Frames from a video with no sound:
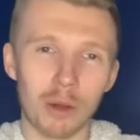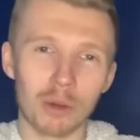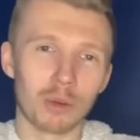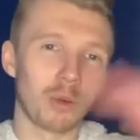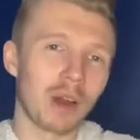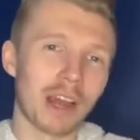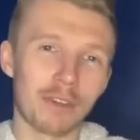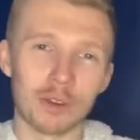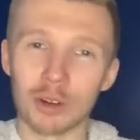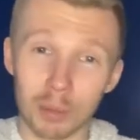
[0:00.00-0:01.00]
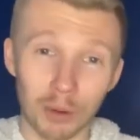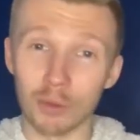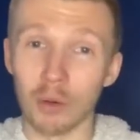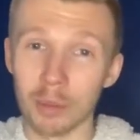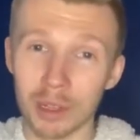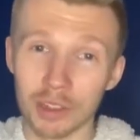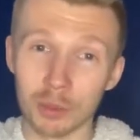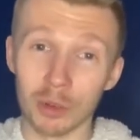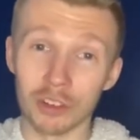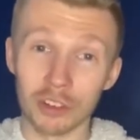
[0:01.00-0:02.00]
whatever performance
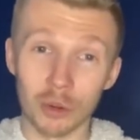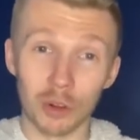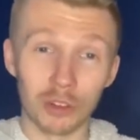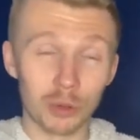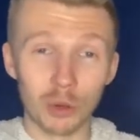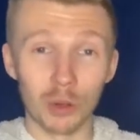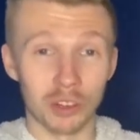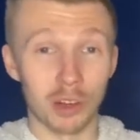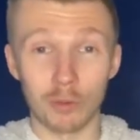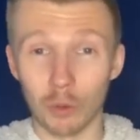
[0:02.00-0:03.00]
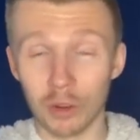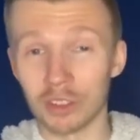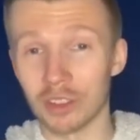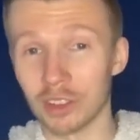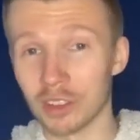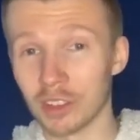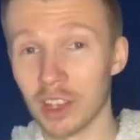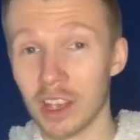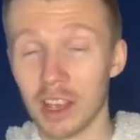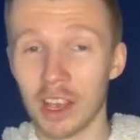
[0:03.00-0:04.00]
where she scored two goals and had four assists
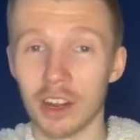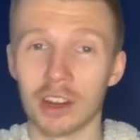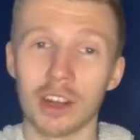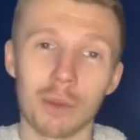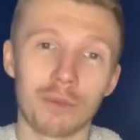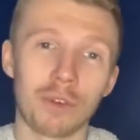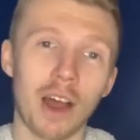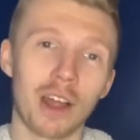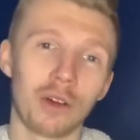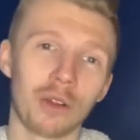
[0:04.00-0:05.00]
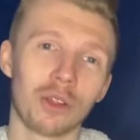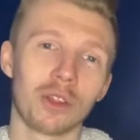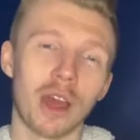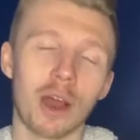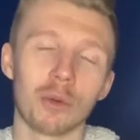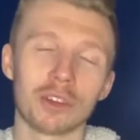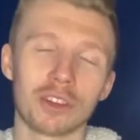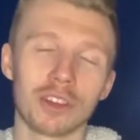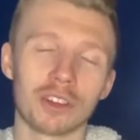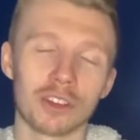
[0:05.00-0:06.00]
in a cup final. That was
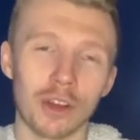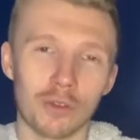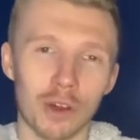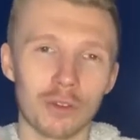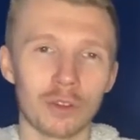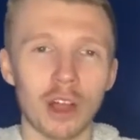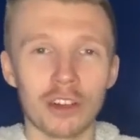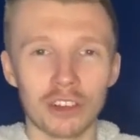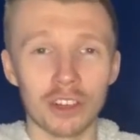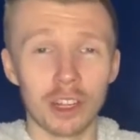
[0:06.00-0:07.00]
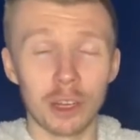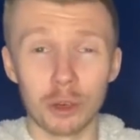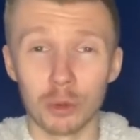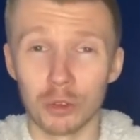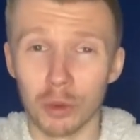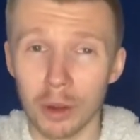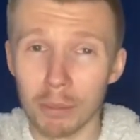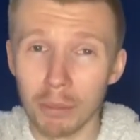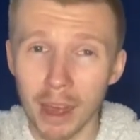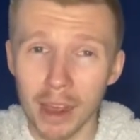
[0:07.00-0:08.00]
the stuff of legend, and it was one of
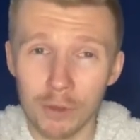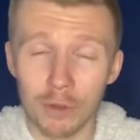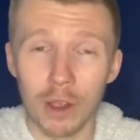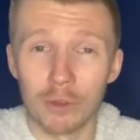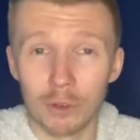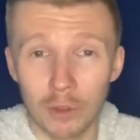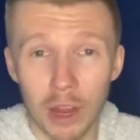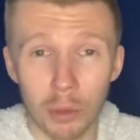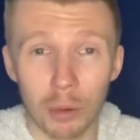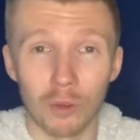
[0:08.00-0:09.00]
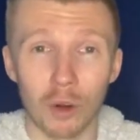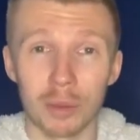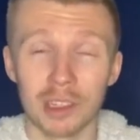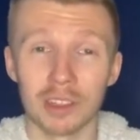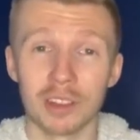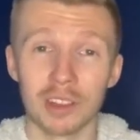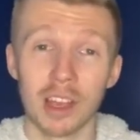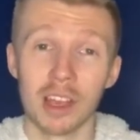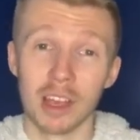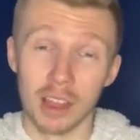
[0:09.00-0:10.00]
my favorite final performances
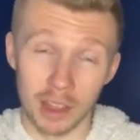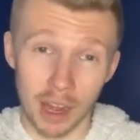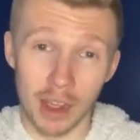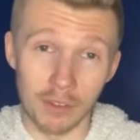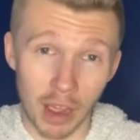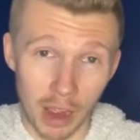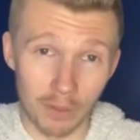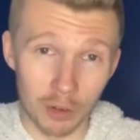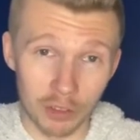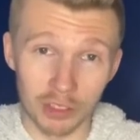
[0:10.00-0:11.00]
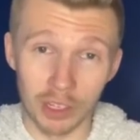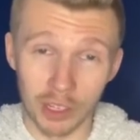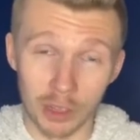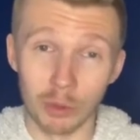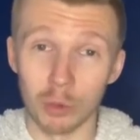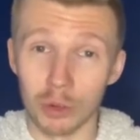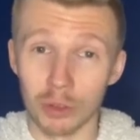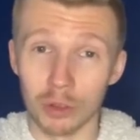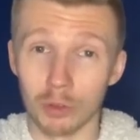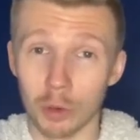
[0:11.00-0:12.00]
that I have ever seen in the world
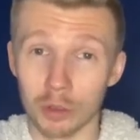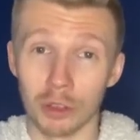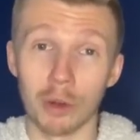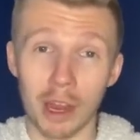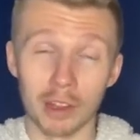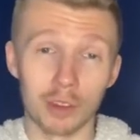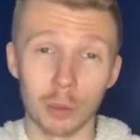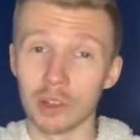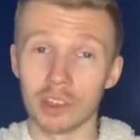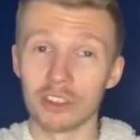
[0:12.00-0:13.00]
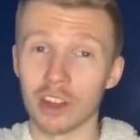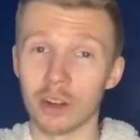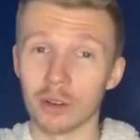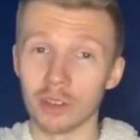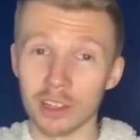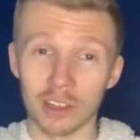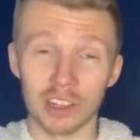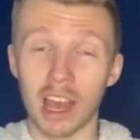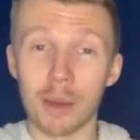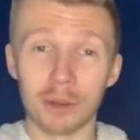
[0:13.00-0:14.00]
of Woso and in sports in general. That doesn't
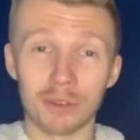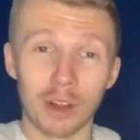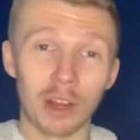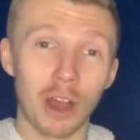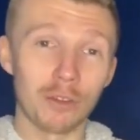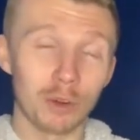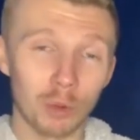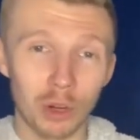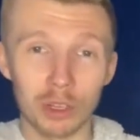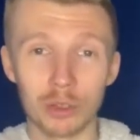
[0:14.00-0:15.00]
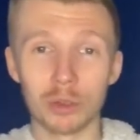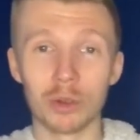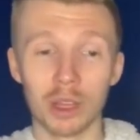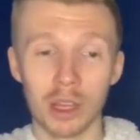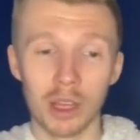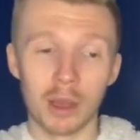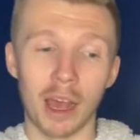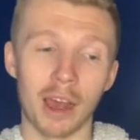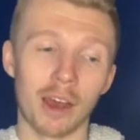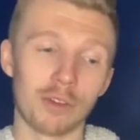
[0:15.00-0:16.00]
happen very often where you
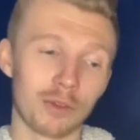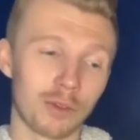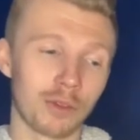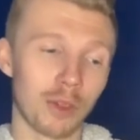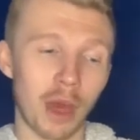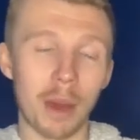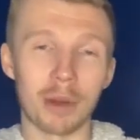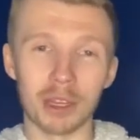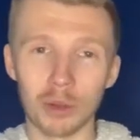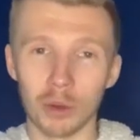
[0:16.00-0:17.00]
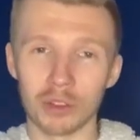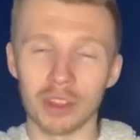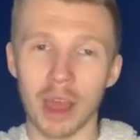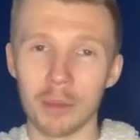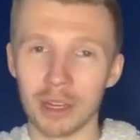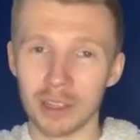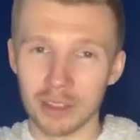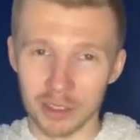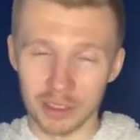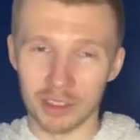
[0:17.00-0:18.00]
have that many goals and that many
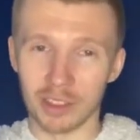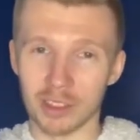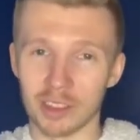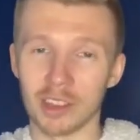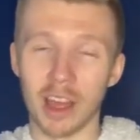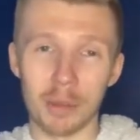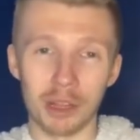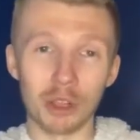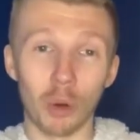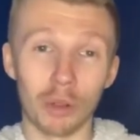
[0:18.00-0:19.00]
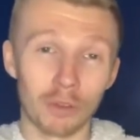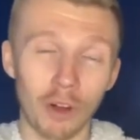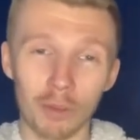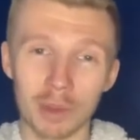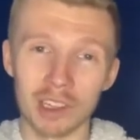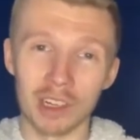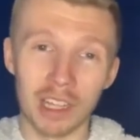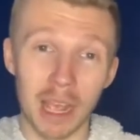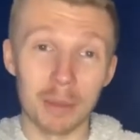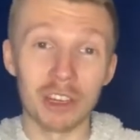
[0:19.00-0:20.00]
assists and that many goal involvements in a
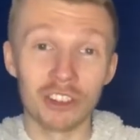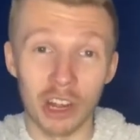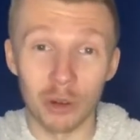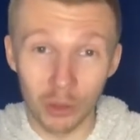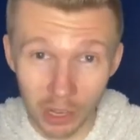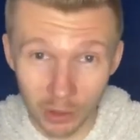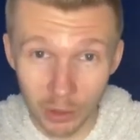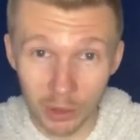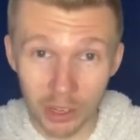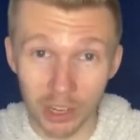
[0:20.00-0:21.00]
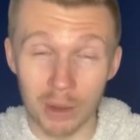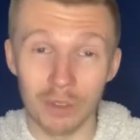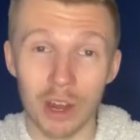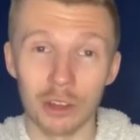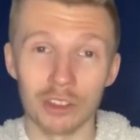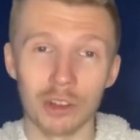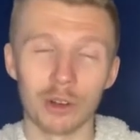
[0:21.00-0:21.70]
game in general, let alone in a cup final. So,